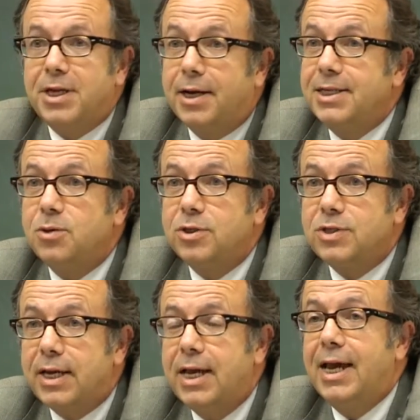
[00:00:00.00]
And the idea
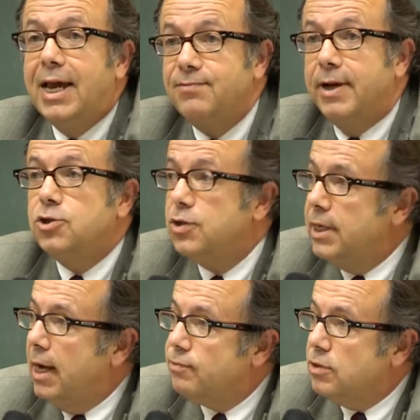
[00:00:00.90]
was that
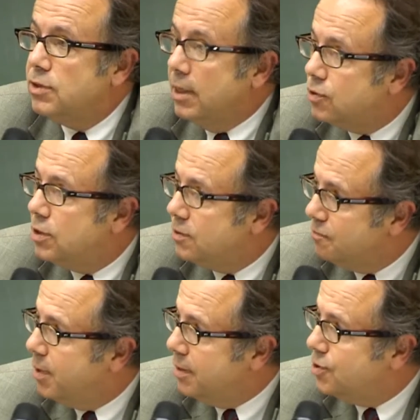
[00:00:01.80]
eventually, after centuries
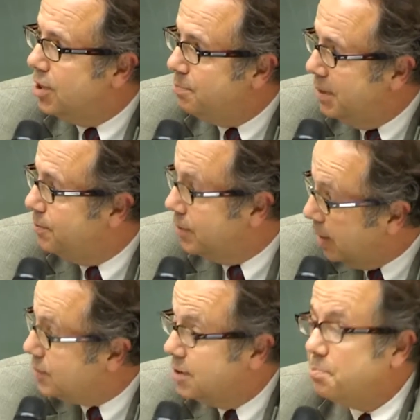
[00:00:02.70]
of bloodshed, people
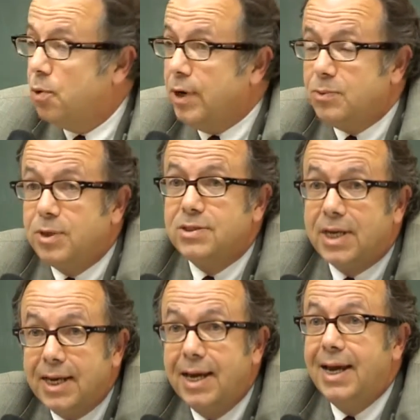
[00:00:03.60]
got to the point where they
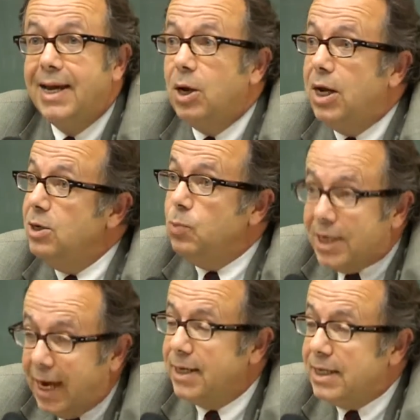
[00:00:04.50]
said, we
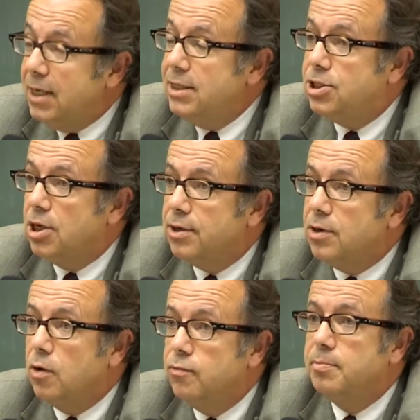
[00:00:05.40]
can't kill each
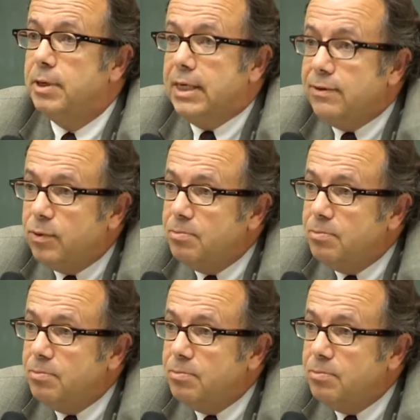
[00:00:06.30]
other over belief.